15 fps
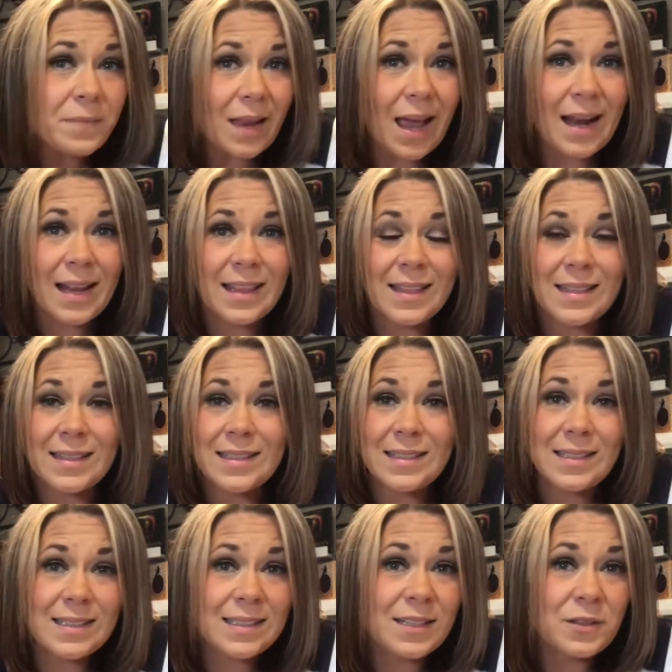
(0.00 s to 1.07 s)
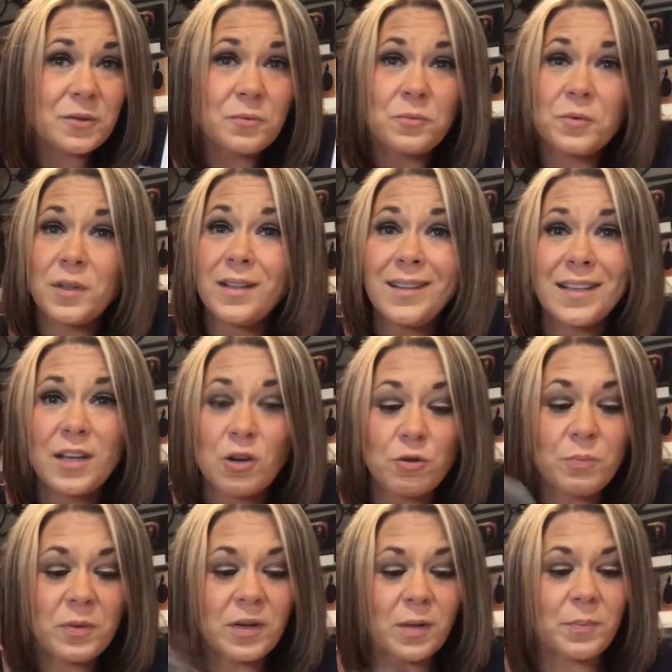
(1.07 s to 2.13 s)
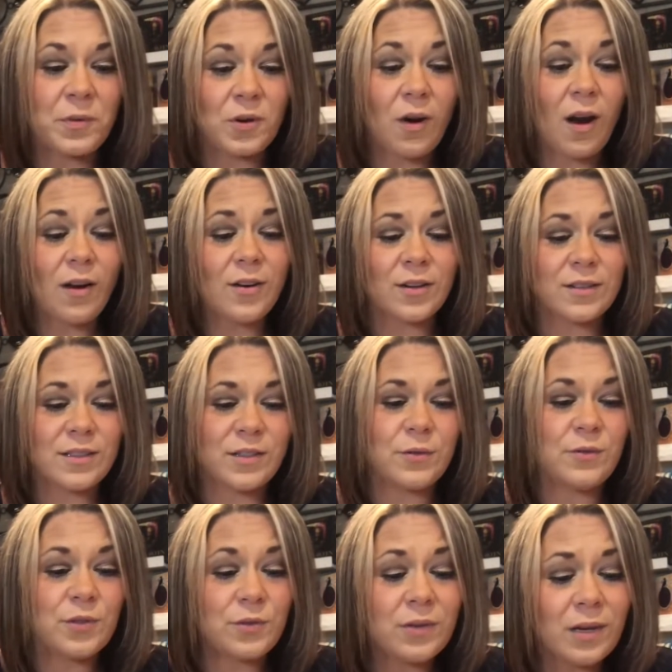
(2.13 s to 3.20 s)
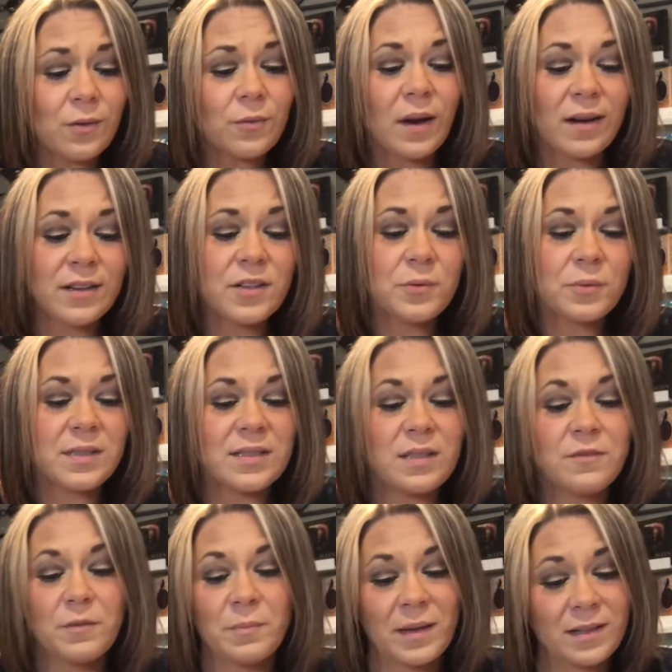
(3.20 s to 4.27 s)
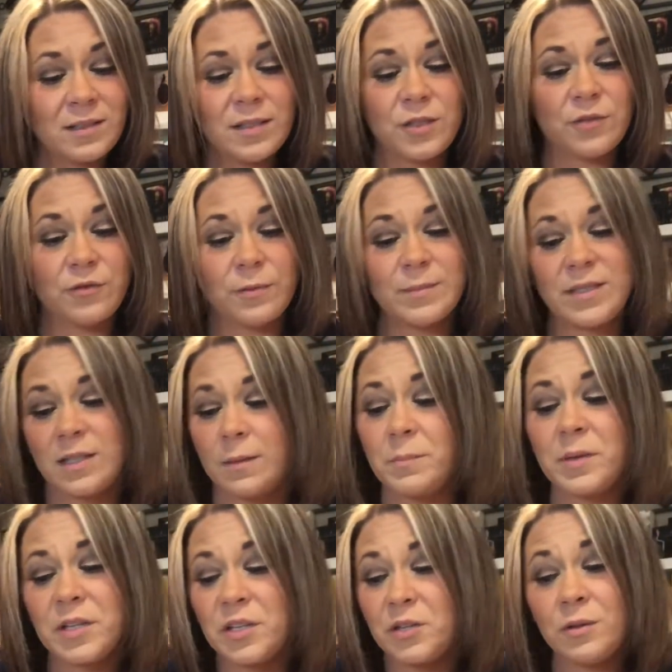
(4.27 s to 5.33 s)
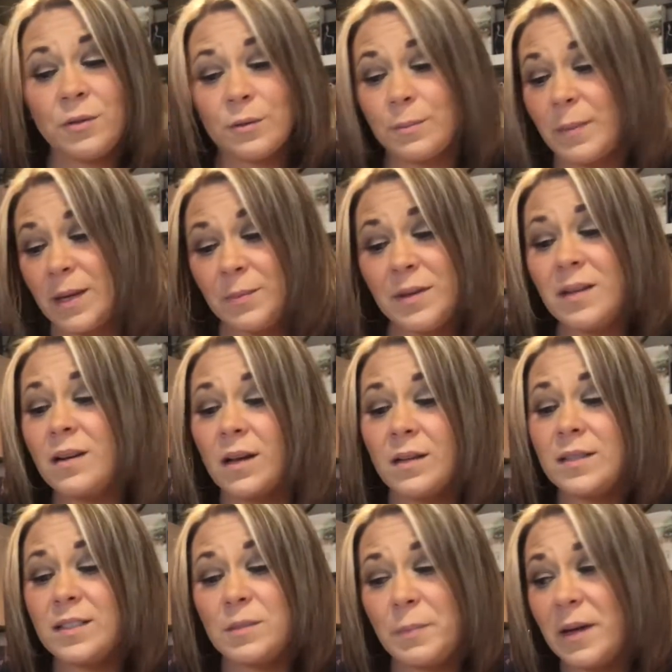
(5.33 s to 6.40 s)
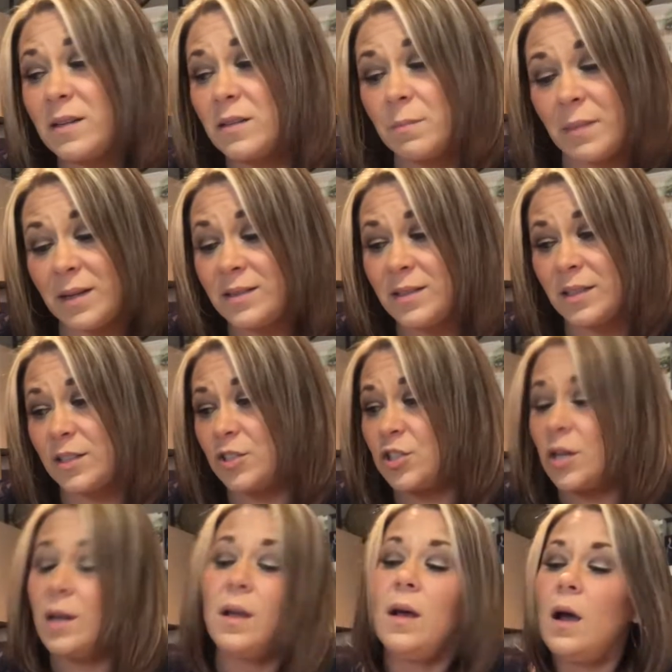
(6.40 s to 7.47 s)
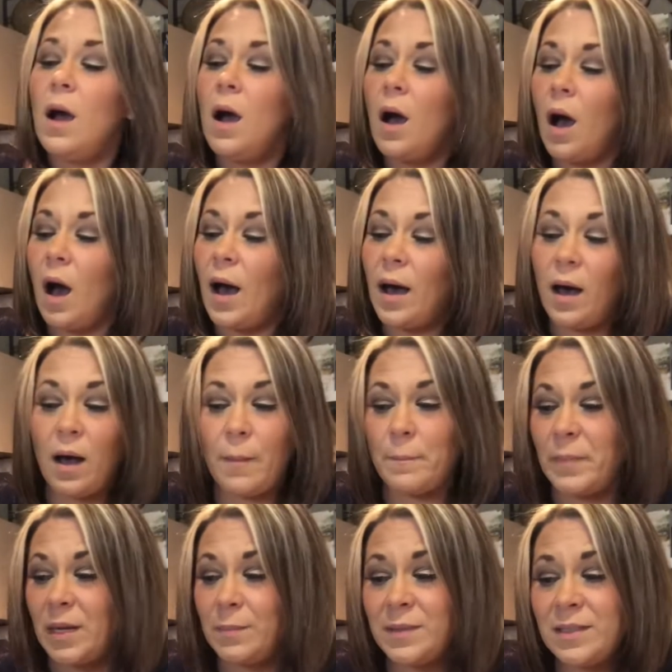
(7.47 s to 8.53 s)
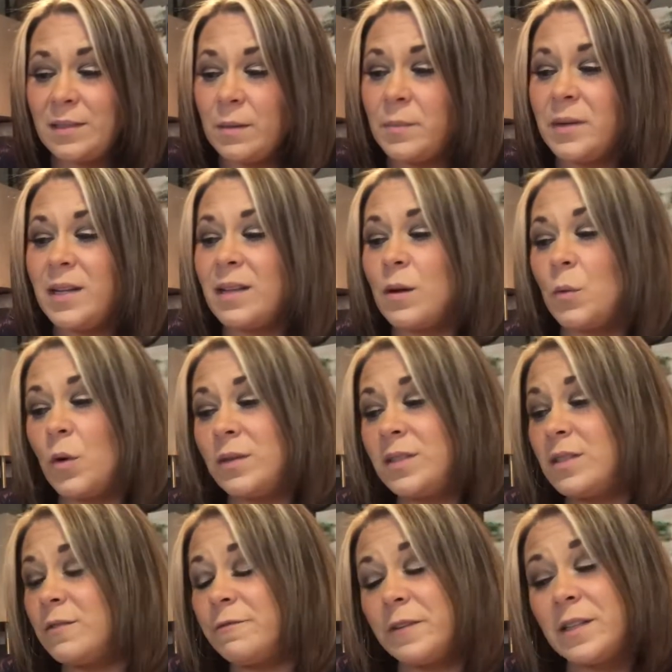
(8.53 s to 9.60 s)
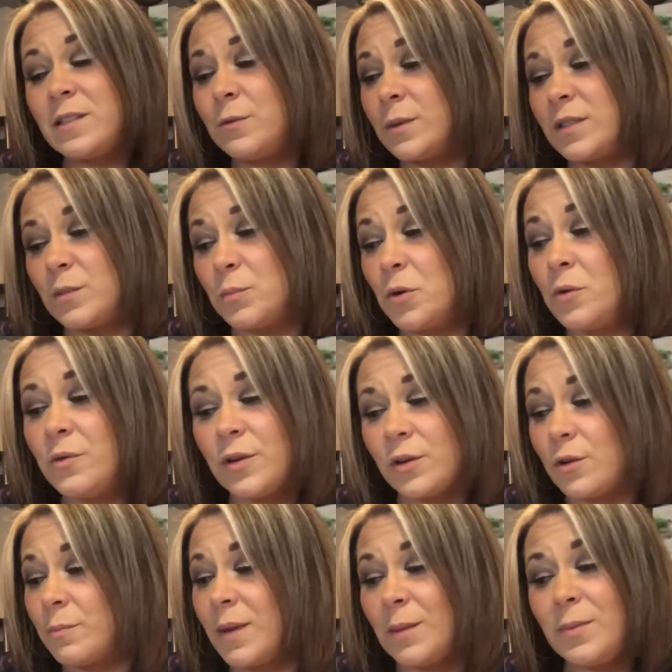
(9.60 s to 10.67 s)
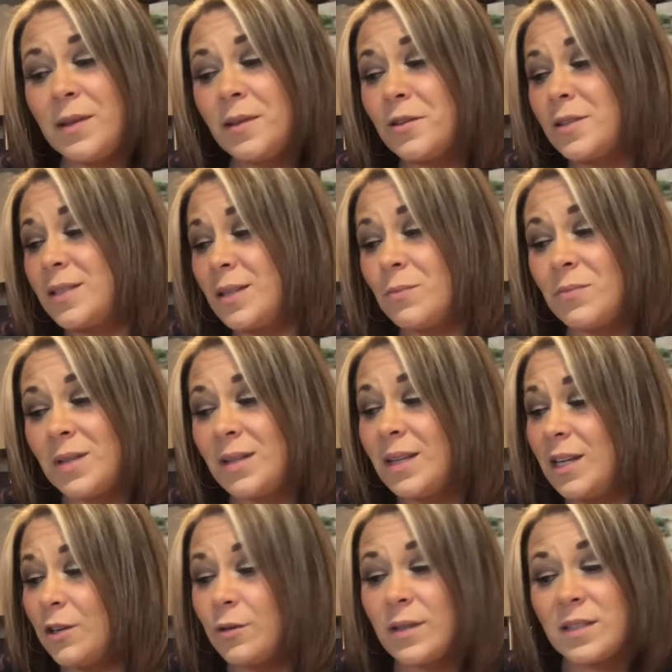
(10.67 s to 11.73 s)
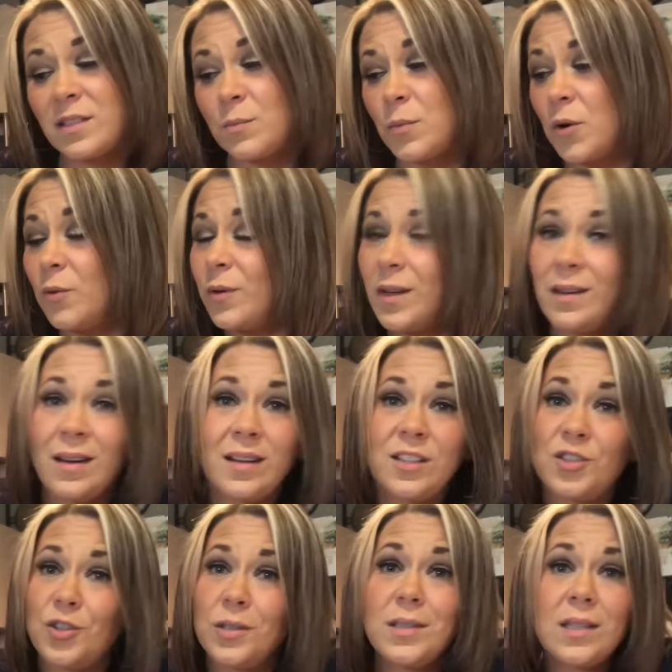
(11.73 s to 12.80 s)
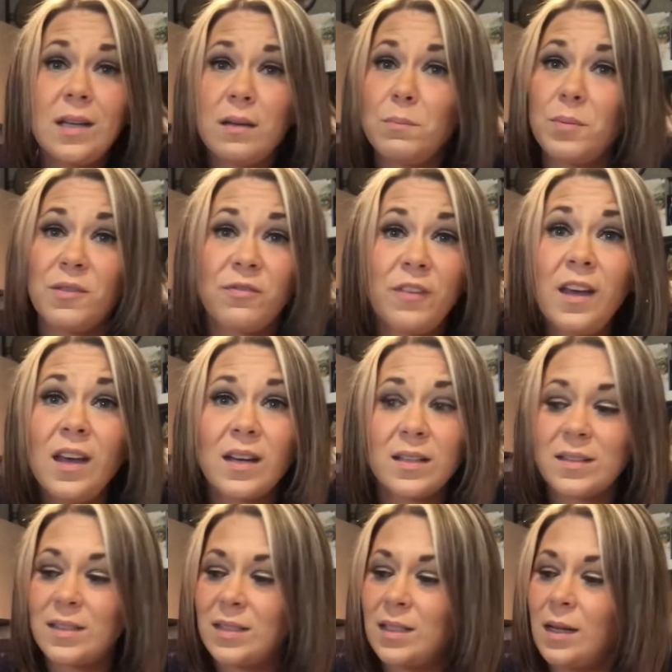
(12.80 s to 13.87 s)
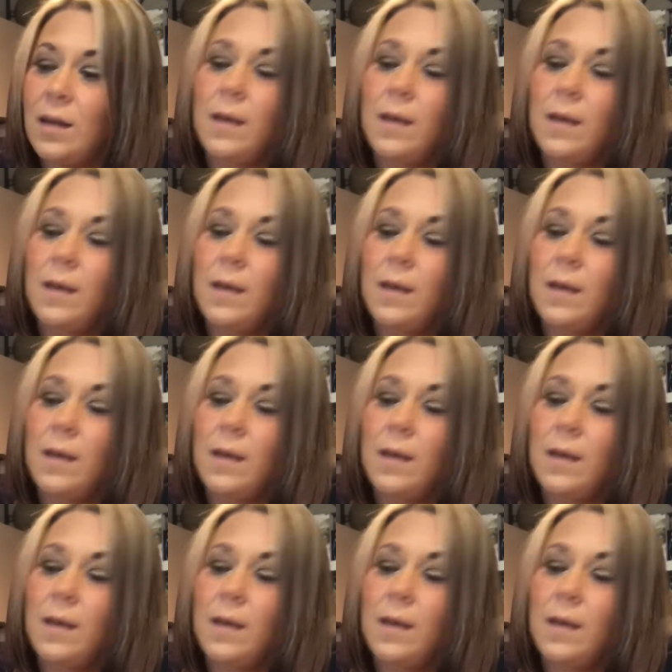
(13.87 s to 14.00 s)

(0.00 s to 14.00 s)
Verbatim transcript: And I think this is going to really open up your heart. So do get ready to receive a message from somebody new. Maybe an unexpected message. Uh, maybe somebody that wants to fix what's broken. Or maybe there's something here that's broken and it just can't be fixed.